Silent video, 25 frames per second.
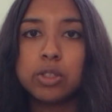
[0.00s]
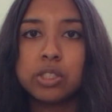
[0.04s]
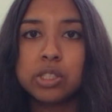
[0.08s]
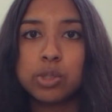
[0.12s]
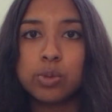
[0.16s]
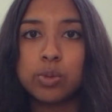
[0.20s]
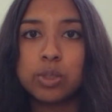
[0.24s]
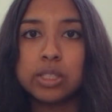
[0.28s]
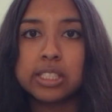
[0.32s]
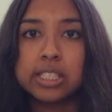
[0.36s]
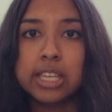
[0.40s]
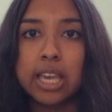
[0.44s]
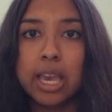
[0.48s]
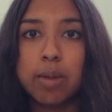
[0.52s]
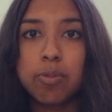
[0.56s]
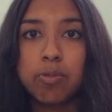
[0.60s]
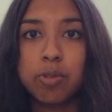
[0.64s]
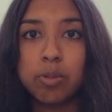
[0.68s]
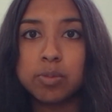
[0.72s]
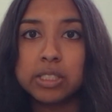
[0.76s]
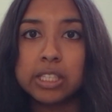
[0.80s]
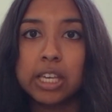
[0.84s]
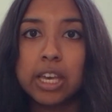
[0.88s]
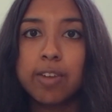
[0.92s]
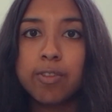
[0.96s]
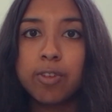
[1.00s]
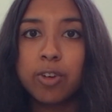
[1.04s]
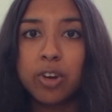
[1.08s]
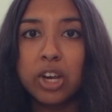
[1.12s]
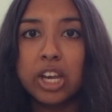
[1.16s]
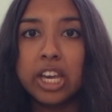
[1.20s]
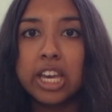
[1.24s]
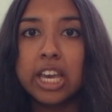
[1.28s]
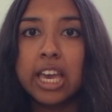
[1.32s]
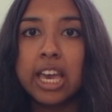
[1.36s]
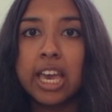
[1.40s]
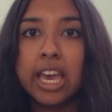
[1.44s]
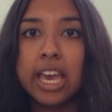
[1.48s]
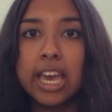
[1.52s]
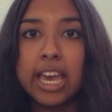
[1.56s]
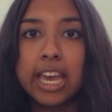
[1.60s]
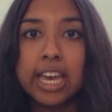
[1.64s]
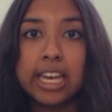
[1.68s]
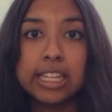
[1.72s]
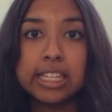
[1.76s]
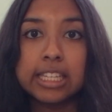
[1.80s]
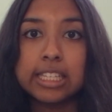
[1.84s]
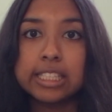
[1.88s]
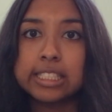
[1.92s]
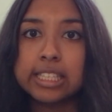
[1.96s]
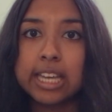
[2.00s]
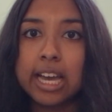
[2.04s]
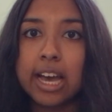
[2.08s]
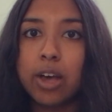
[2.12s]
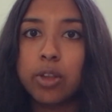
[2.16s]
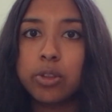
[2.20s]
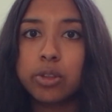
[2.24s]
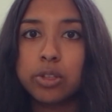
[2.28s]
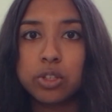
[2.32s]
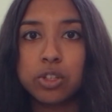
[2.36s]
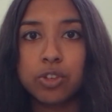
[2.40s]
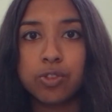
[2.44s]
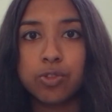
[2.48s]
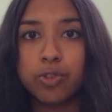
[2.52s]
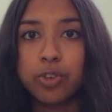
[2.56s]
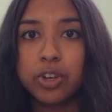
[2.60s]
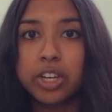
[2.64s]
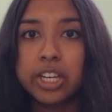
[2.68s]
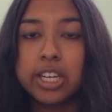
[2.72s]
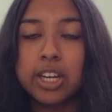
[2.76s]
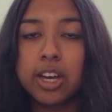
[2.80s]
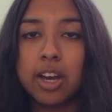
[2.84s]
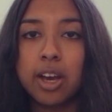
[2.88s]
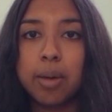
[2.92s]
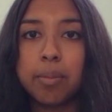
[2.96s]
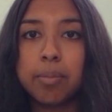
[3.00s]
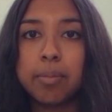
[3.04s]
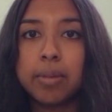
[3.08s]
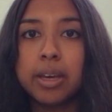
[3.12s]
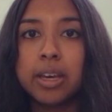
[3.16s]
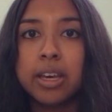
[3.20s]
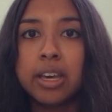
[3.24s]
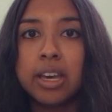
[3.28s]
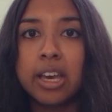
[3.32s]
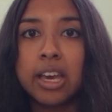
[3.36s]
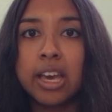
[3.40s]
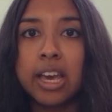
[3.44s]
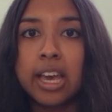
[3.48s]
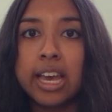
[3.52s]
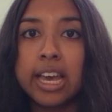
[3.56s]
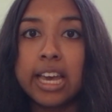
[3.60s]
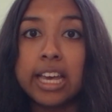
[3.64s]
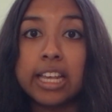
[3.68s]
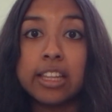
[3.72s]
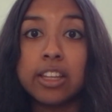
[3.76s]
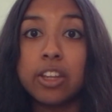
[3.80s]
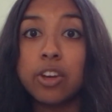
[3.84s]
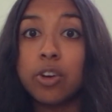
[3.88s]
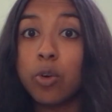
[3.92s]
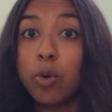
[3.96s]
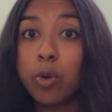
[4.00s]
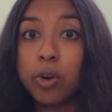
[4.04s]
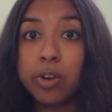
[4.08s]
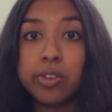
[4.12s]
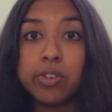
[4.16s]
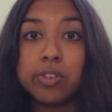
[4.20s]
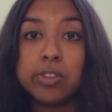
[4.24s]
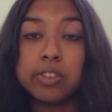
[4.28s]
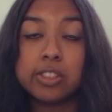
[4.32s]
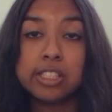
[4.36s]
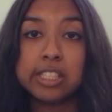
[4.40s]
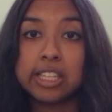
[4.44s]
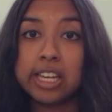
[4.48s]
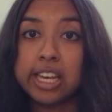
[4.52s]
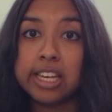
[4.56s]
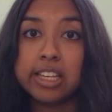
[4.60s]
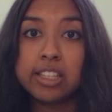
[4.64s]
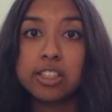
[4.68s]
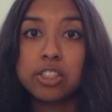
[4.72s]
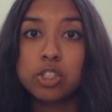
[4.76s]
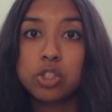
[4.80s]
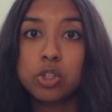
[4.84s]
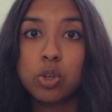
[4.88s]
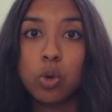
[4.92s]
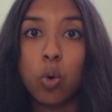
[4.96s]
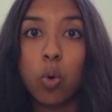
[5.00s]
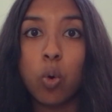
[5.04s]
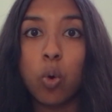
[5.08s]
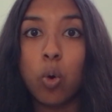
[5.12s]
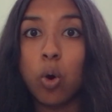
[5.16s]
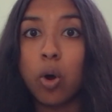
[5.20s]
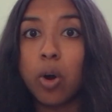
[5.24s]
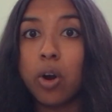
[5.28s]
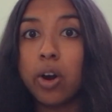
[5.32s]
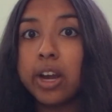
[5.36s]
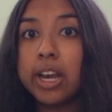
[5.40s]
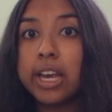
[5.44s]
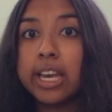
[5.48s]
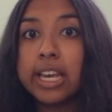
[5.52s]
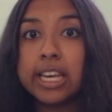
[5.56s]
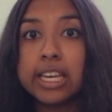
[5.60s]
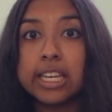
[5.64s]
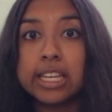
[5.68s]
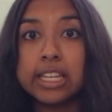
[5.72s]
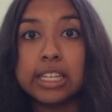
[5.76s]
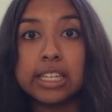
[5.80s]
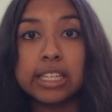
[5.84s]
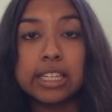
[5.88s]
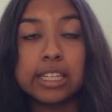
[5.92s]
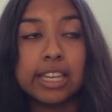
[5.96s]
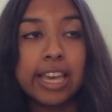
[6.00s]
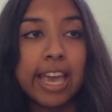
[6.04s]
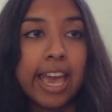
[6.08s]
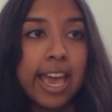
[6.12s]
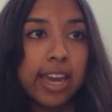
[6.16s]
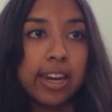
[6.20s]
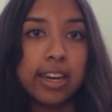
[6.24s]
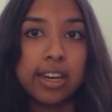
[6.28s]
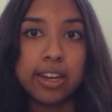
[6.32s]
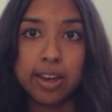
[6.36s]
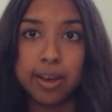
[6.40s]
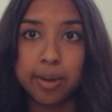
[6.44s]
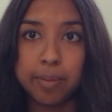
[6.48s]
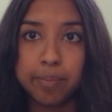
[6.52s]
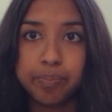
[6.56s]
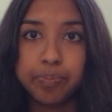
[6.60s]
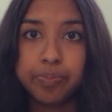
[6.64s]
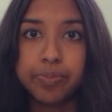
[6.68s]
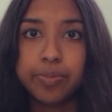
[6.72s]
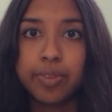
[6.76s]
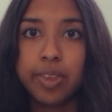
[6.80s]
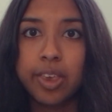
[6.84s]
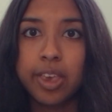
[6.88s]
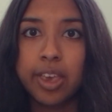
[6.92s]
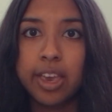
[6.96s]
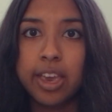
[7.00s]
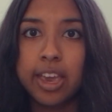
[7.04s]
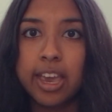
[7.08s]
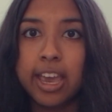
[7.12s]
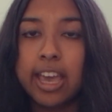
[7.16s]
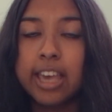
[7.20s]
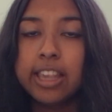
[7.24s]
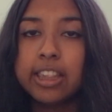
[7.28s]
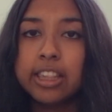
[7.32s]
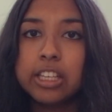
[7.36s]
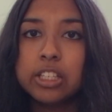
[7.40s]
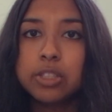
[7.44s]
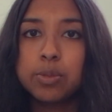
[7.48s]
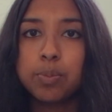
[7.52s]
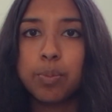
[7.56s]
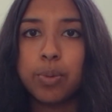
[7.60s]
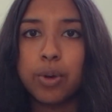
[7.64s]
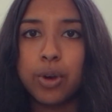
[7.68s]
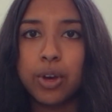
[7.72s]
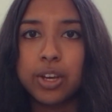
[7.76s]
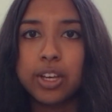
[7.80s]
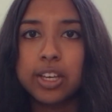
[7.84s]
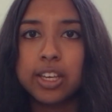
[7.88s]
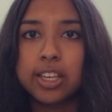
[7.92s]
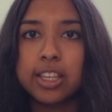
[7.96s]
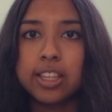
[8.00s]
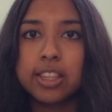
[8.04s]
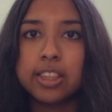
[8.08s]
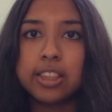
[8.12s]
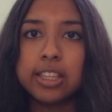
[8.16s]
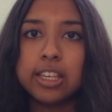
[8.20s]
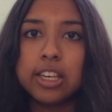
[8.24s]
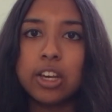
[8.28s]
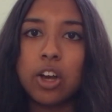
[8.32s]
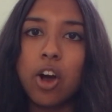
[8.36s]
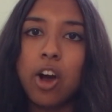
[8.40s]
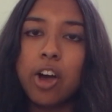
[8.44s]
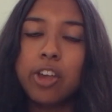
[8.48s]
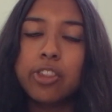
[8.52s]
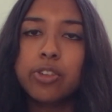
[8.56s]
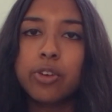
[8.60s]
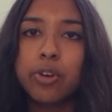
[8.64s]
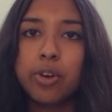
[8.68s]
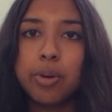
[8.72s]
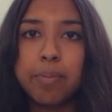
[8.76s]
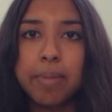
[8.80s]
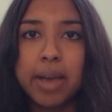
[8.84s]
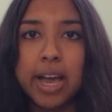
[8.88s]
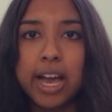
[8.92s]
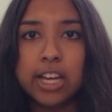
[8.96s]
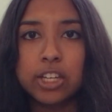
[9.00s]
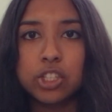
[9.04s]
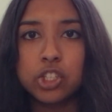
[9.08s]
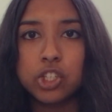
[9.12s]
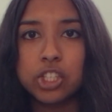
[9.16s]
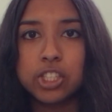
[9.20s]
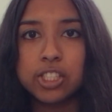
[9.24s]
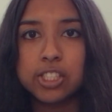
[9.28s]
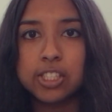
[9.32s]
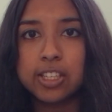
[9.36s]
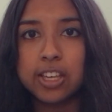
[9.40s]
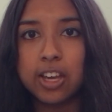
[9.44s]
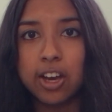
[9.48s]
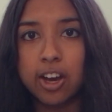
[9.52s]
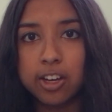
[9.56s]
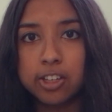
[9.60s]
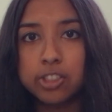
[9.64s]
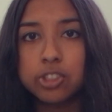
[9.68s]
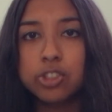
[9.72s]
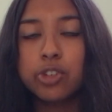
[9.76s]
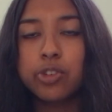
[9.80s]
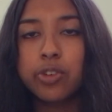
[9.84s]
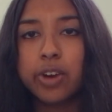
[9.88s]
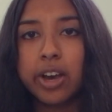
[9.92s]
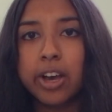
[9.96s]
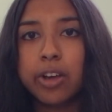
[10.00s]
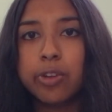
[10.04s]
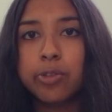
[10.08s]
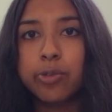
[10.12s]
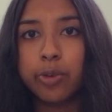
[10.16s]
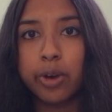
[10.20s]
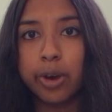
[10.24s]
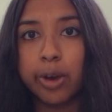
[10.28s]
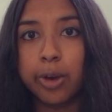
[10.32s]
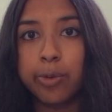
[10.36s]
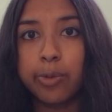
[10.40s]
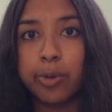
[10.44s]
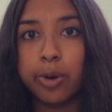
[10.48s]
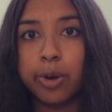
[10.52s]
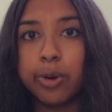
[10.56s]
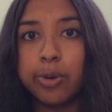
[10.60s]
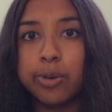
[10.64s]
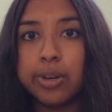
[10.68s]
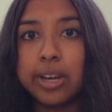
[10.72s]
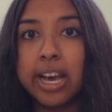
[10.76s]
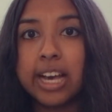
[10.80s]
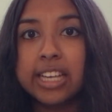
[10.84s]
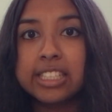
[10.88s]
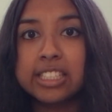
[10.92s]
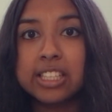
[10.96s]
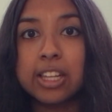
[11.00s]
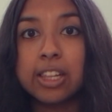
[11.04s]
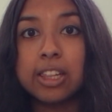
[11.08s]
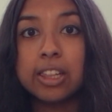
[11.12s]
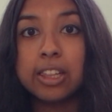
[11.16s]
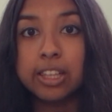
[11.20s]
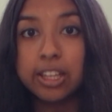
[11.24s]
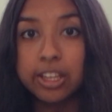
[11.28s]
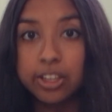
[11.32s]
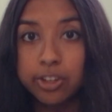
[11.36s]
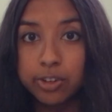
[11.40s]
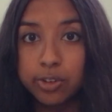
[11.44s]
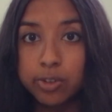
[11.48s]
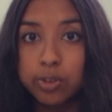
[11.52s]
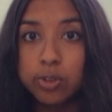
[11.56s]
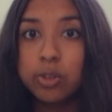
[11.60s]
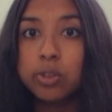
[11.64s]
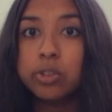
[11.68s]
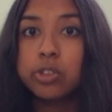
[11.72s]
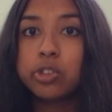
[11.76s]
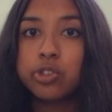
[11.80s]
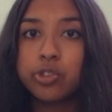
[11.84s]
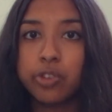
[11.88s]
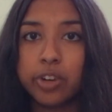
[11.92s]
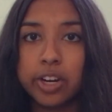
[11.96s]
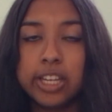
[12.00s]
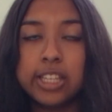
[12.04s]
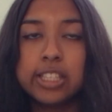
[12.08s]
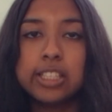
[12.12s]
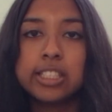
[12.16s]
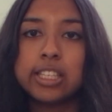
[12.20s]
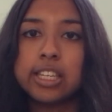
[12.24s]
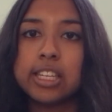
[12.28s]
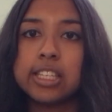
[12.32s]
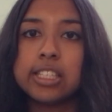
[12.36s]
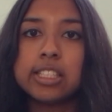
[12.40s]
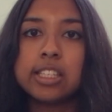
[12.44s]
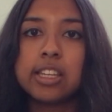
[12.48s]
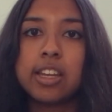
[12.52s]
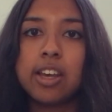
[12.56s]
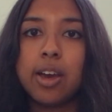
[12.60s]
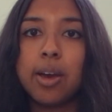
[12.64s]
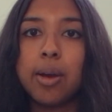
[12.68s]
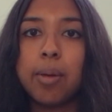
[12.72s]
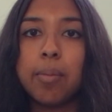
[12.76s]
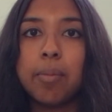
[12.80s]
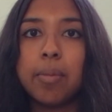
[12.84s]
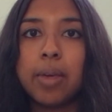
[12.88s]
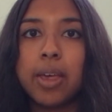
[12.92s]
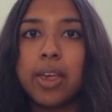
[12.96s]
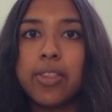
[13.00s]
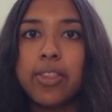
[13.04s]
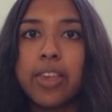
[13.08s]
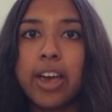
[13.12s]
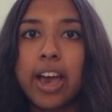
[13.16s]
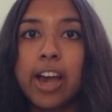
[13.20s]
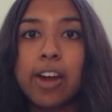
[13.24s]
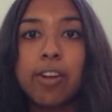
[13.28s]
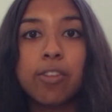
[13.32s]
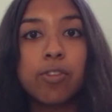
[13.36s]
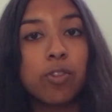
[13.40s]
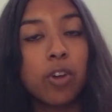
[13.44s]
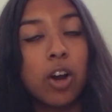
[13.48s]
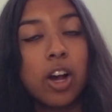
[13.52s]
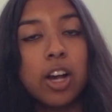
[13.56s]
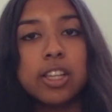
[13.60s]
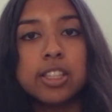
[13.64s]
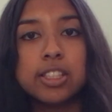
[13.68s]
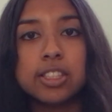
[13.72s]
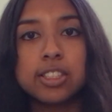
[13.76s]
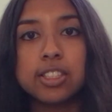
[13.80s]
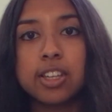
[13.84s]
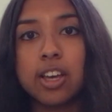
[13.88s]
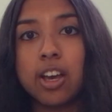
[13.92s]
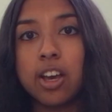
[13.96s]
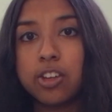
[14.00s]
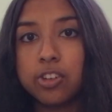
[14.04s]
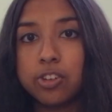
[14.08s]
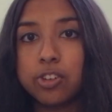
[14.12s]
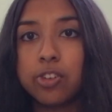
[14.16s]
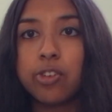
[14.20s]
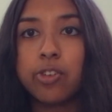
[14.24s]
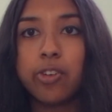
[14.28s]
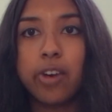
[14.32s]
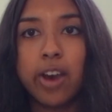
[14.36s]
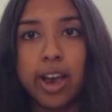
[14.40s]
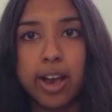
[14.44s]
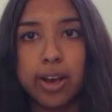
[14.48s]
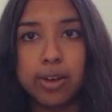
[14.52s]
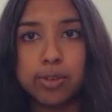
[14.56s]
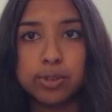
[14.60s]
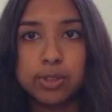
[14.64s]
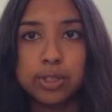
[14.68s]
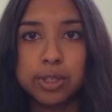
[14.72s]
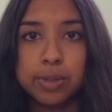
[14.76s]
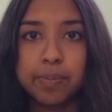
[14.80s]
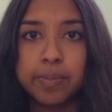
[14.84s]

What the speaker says: to escape from slavery in the South to freedom in the northern states or in Canada. In this book, the author imagines the Underground Railroad as a literal train system that runs underground.